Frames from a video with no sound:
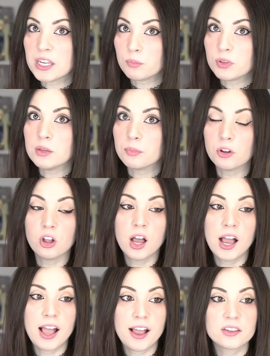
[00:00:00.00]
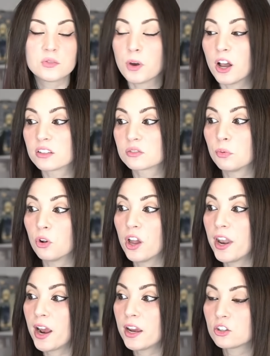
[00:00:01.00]
people as possible.
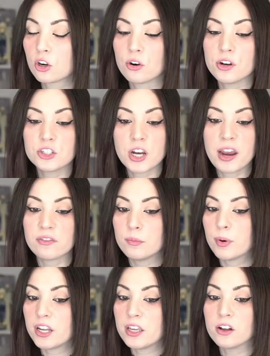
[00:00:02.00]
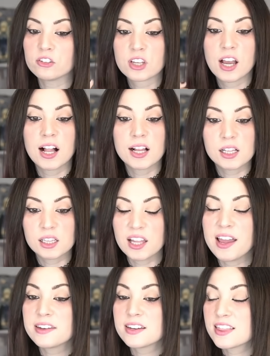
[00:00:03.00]
And I encourage everybody else,
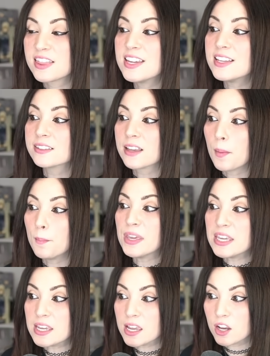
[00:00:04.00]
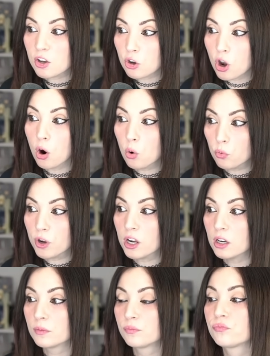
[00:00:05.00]
let this be
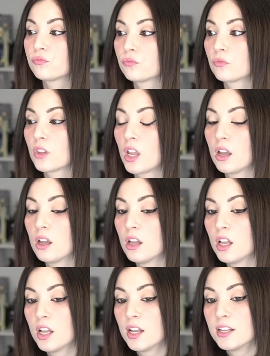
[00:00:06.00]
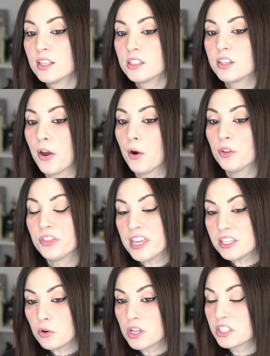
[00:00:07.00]
known. So
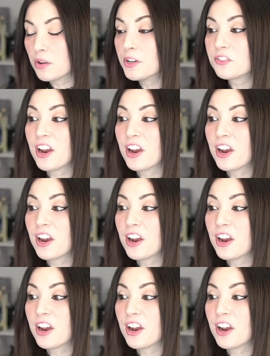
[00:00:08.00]
thank you all so much for